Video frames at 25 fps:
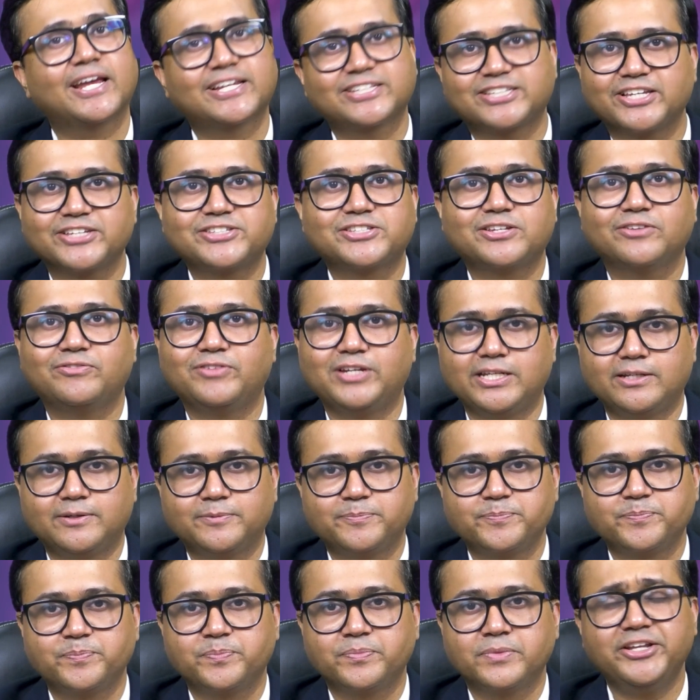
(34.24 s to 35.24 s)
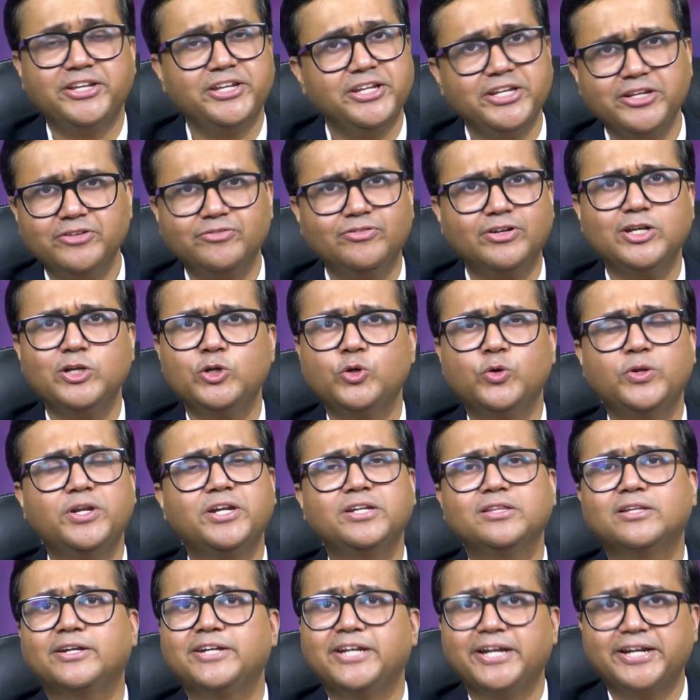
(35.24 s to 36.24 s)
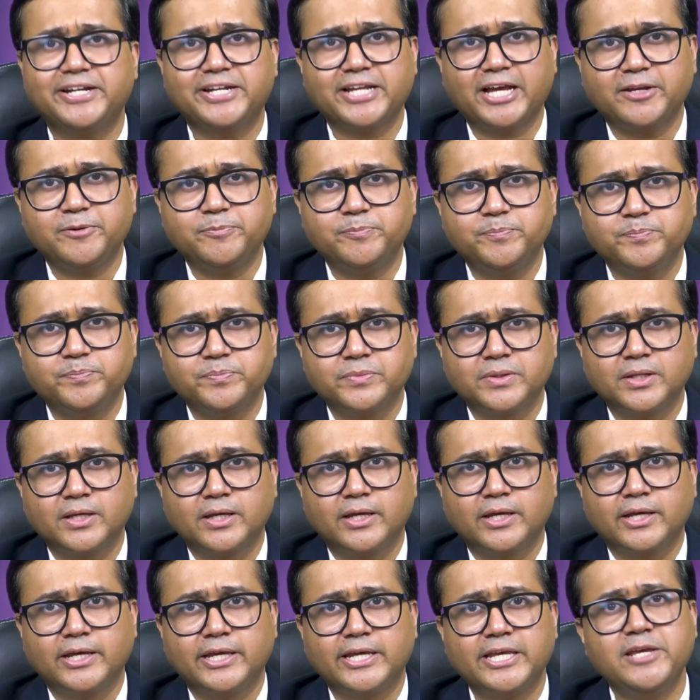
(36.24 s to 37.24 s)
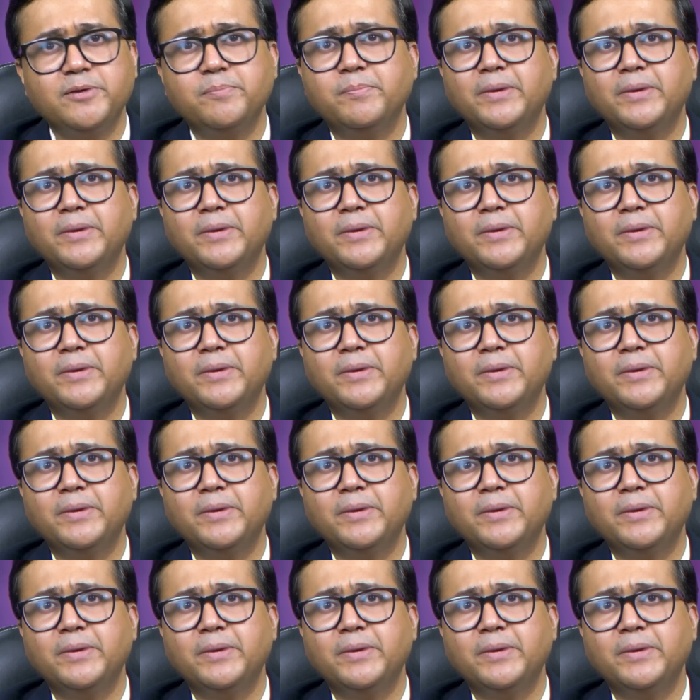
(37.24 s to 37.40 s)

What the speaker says: excessively. Even during the daytime, he